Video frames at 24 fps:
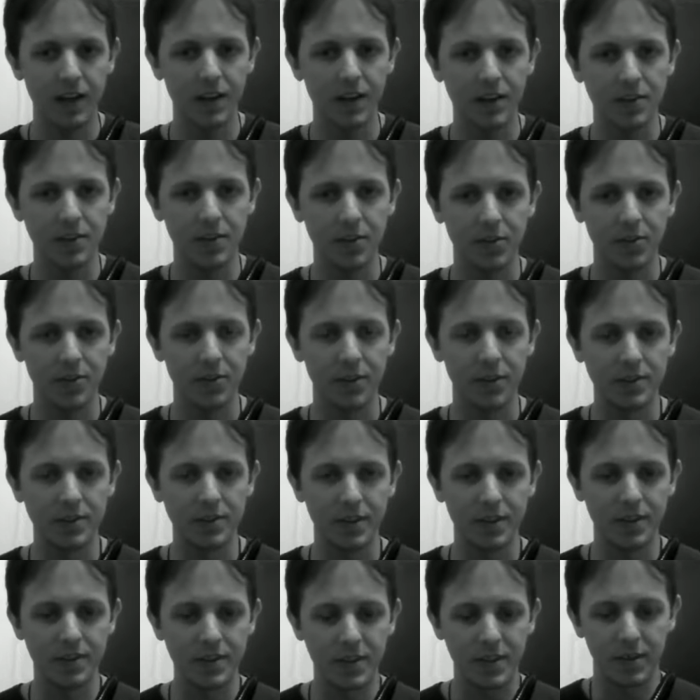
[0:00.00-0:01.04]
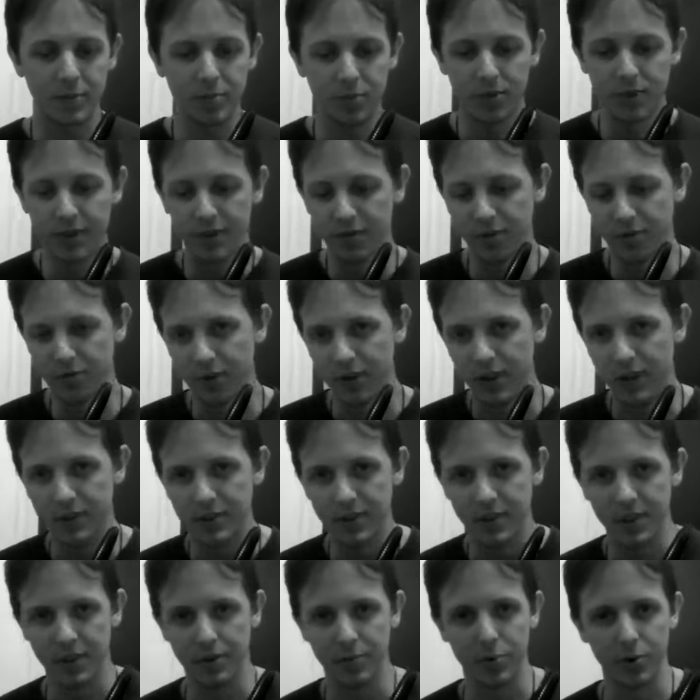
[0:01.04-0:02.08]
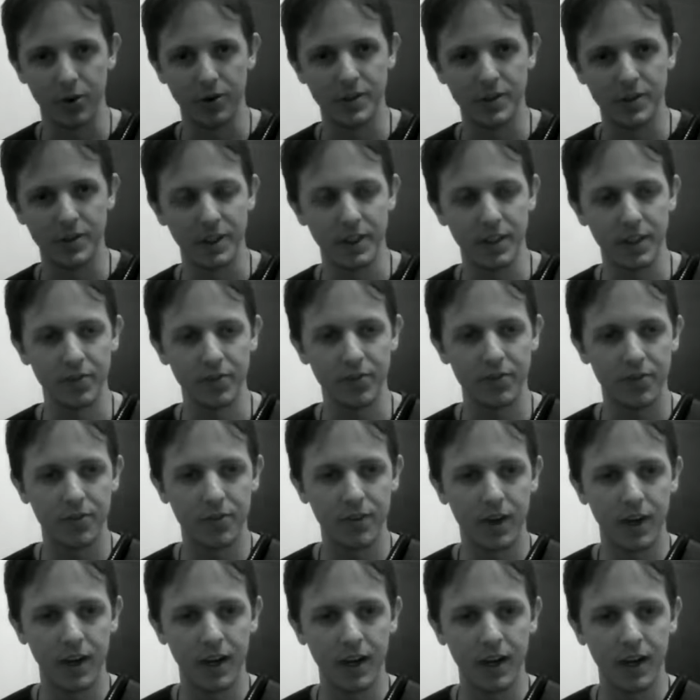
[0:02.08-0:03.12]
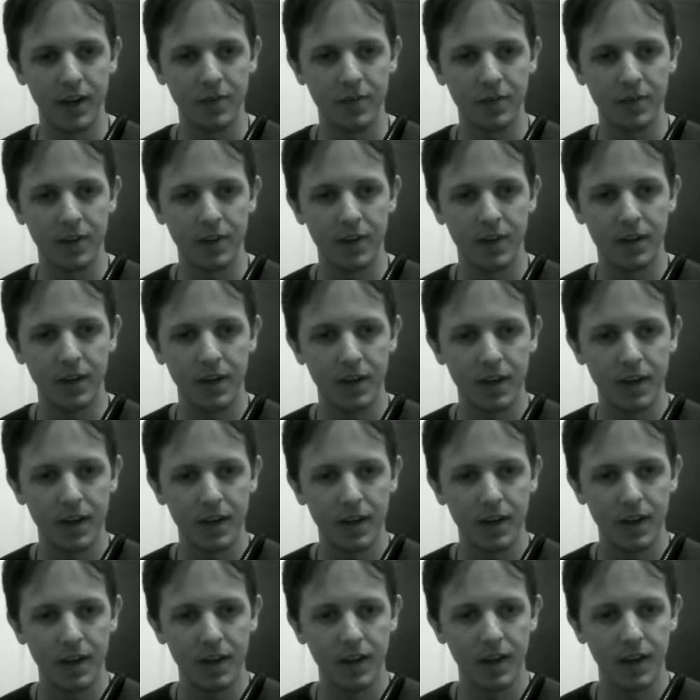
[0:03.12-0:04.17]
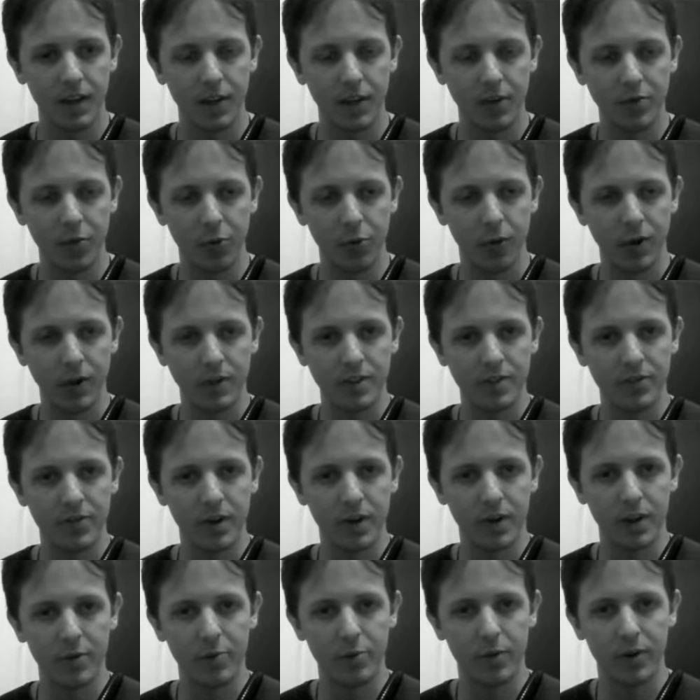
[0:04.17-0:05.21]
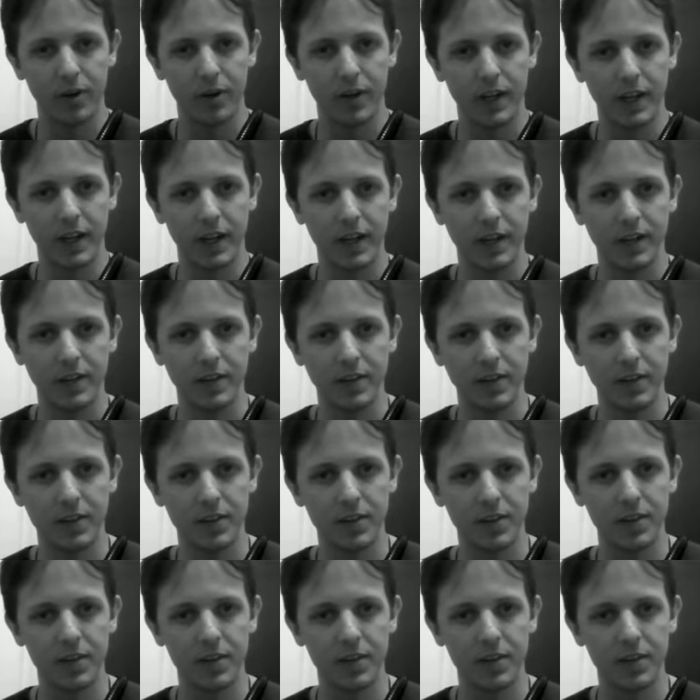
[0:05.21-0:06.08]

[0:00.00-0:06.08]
So there's a couple of different ways you can approach it. If I'm an overworked developer and